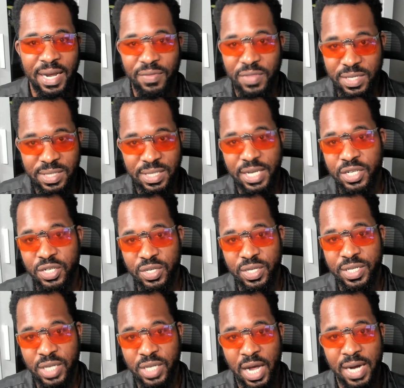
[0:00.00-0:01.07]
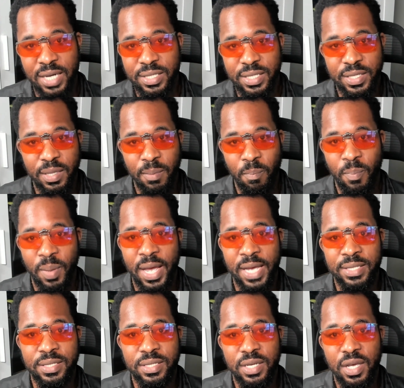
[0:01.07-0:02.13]
this section is honestly the
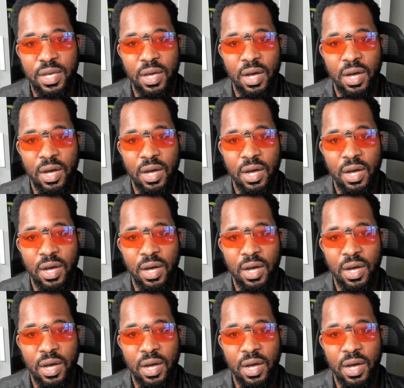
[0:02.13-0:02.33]
best